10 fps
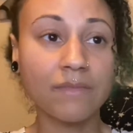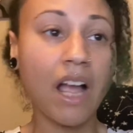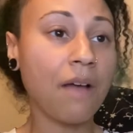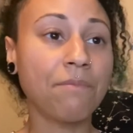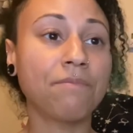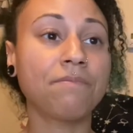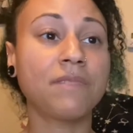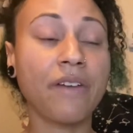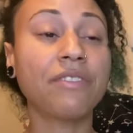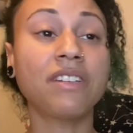I'm
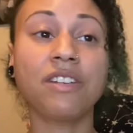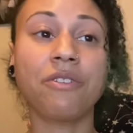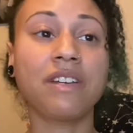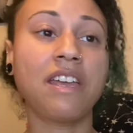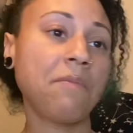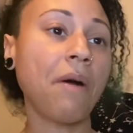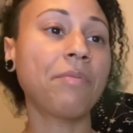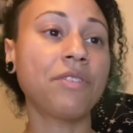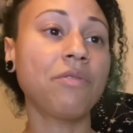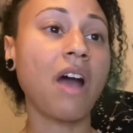definitely going to keep up
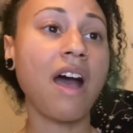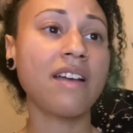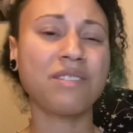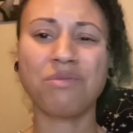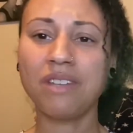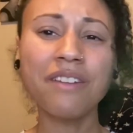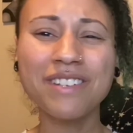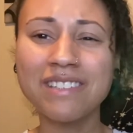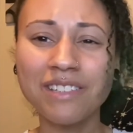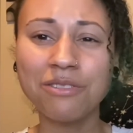with you guys. I would love
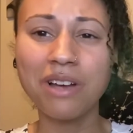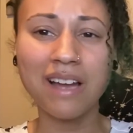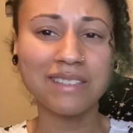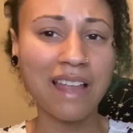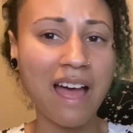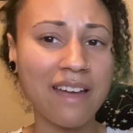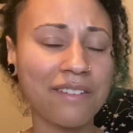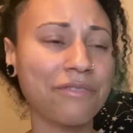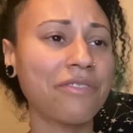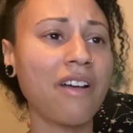to see you guys
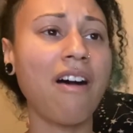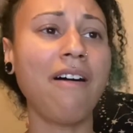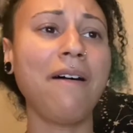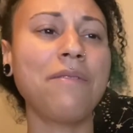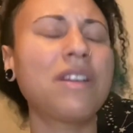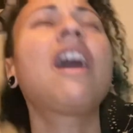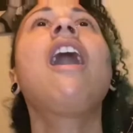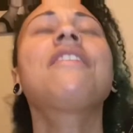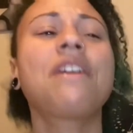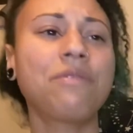live. Uh,
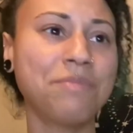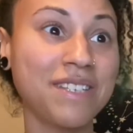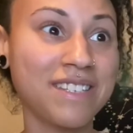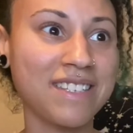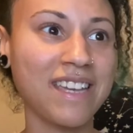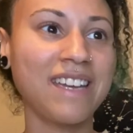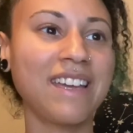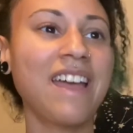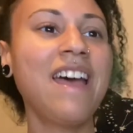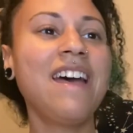God, that would be
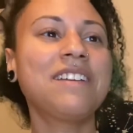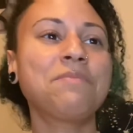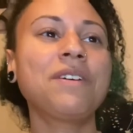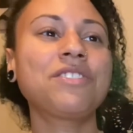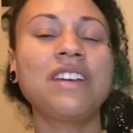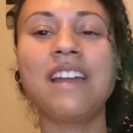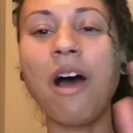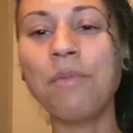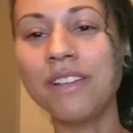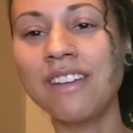sick, especially. And
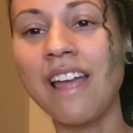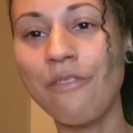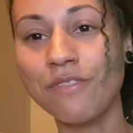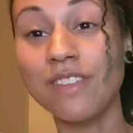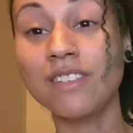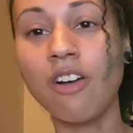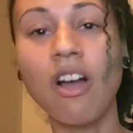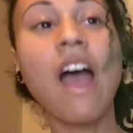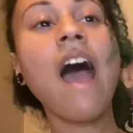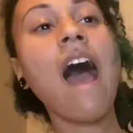I'll be looking out for this song.
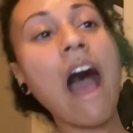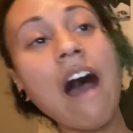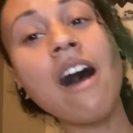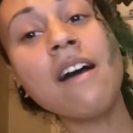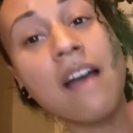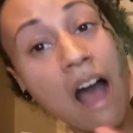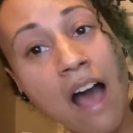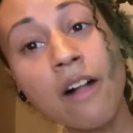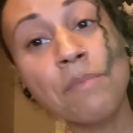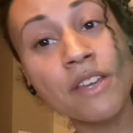I
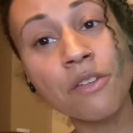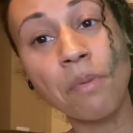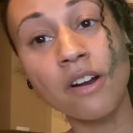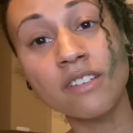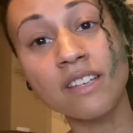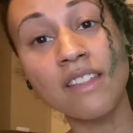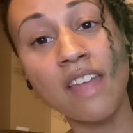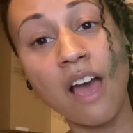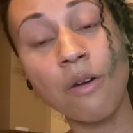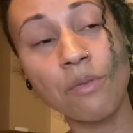I'll be the person
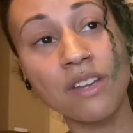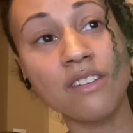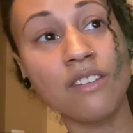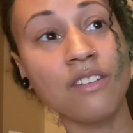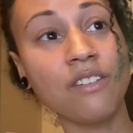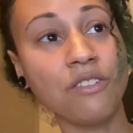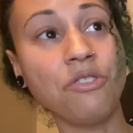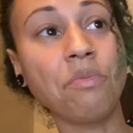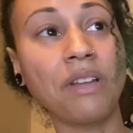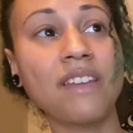that when
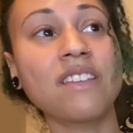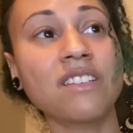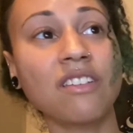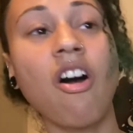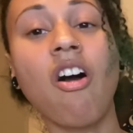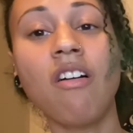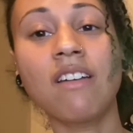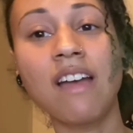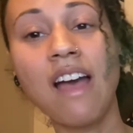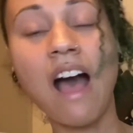you play this
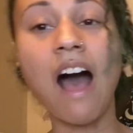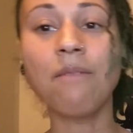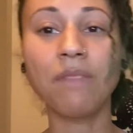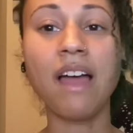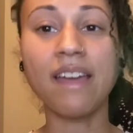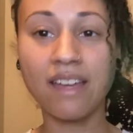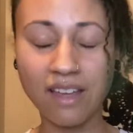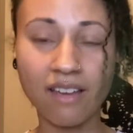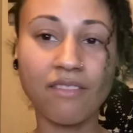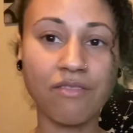song, I'm
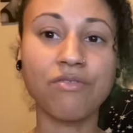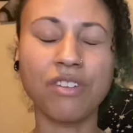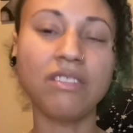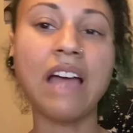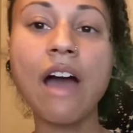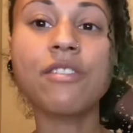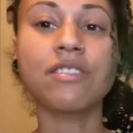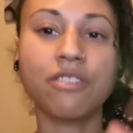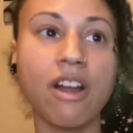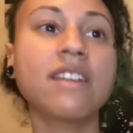like the
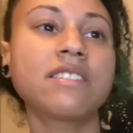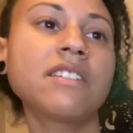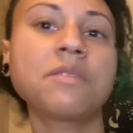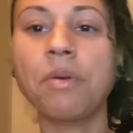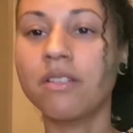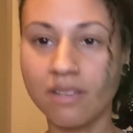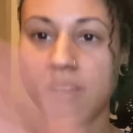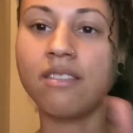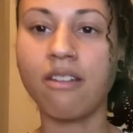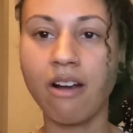loudest, craziest person
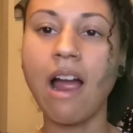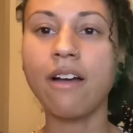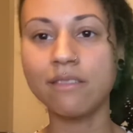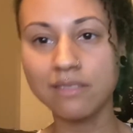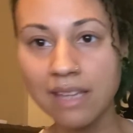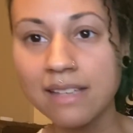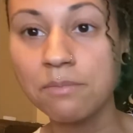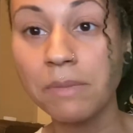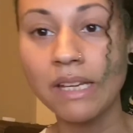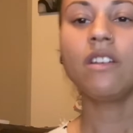in the crowd. That's
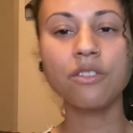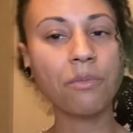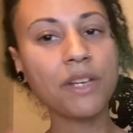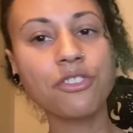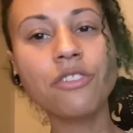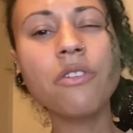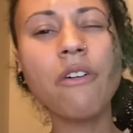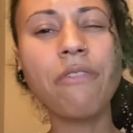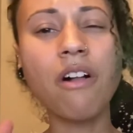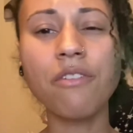me. So make sure you
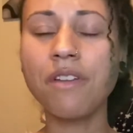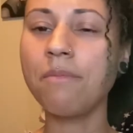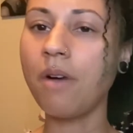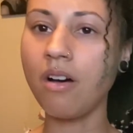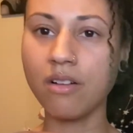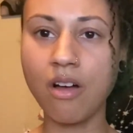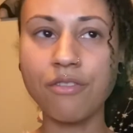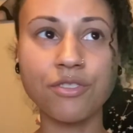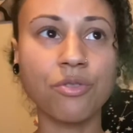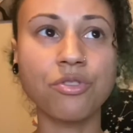go follow them on all
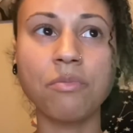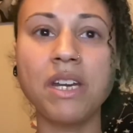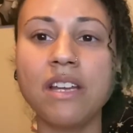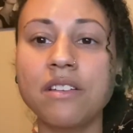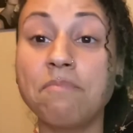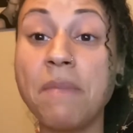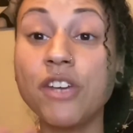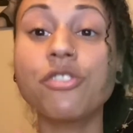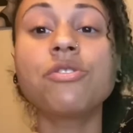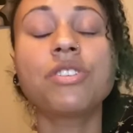their social medias. Make
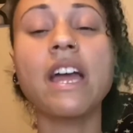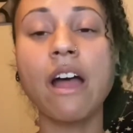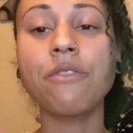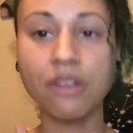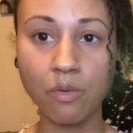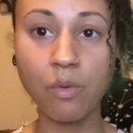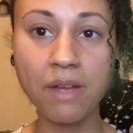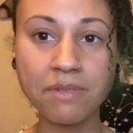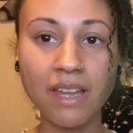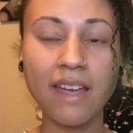sure you check out their
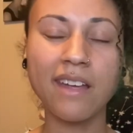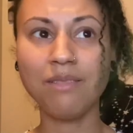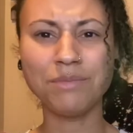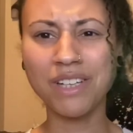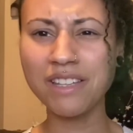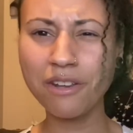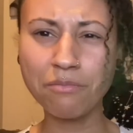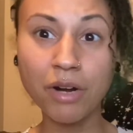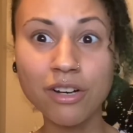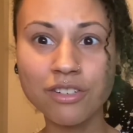website. Look at their
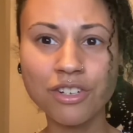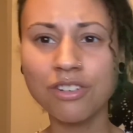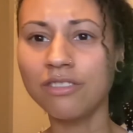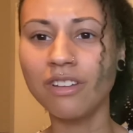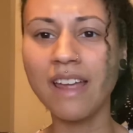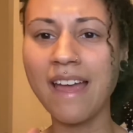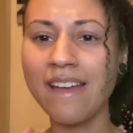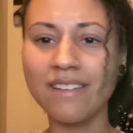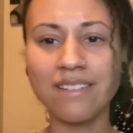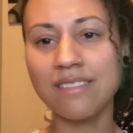merch. Look
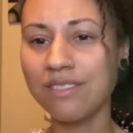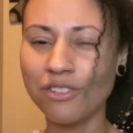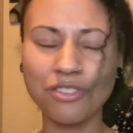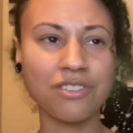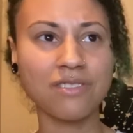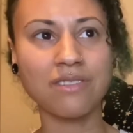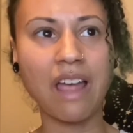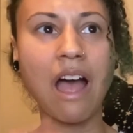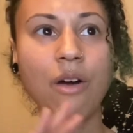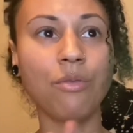at just
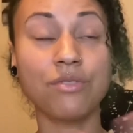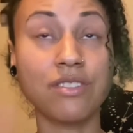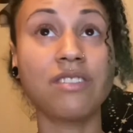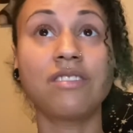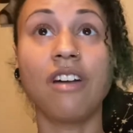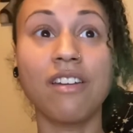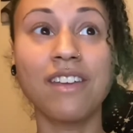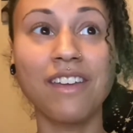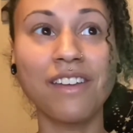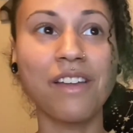how
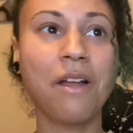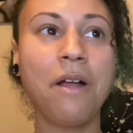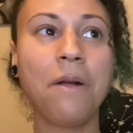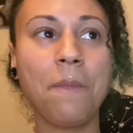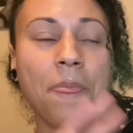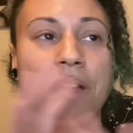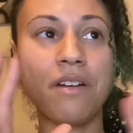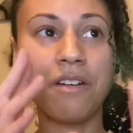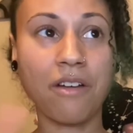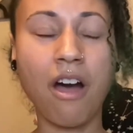stunning
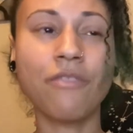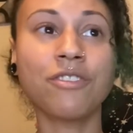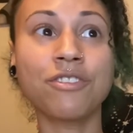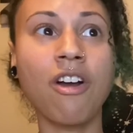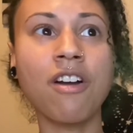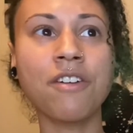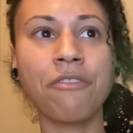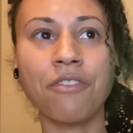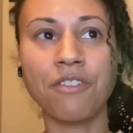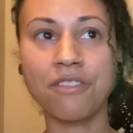the covers are
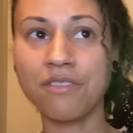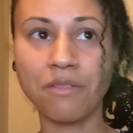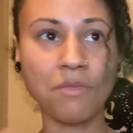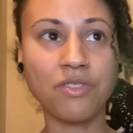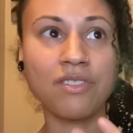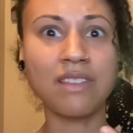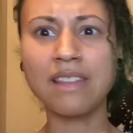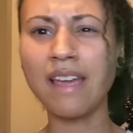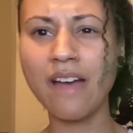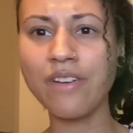for the music that
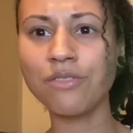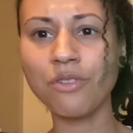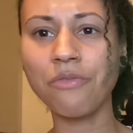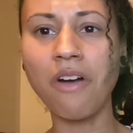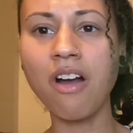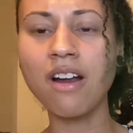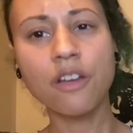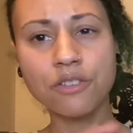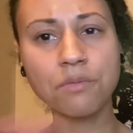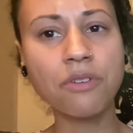they have out so far.
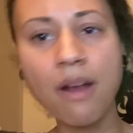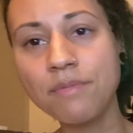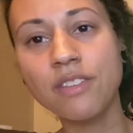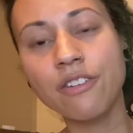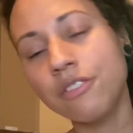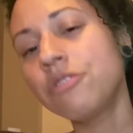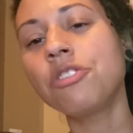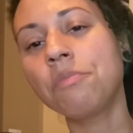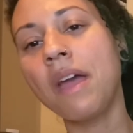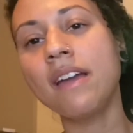Go subscribe to their
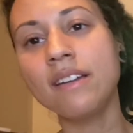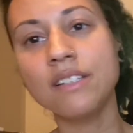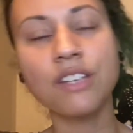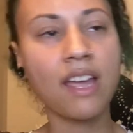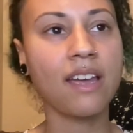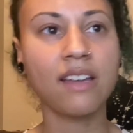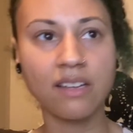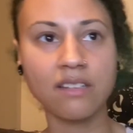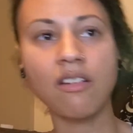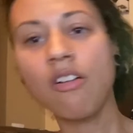YouTube page
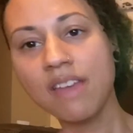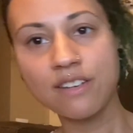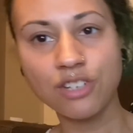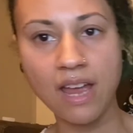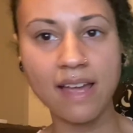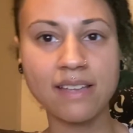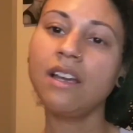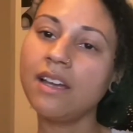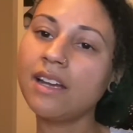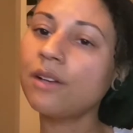and all that jazz.
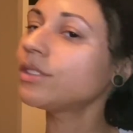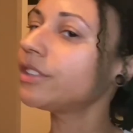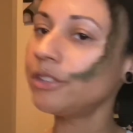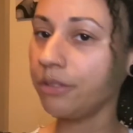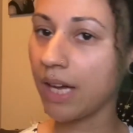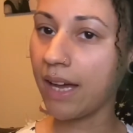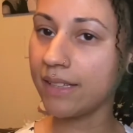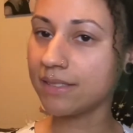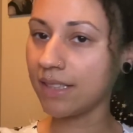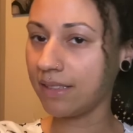And I will see you
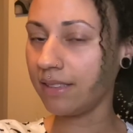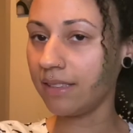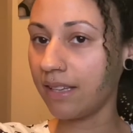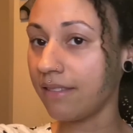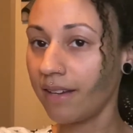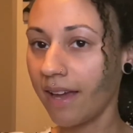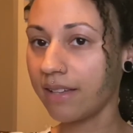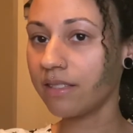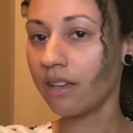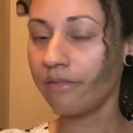guys in the
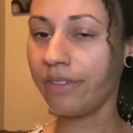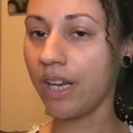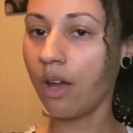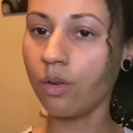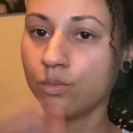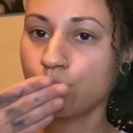next video.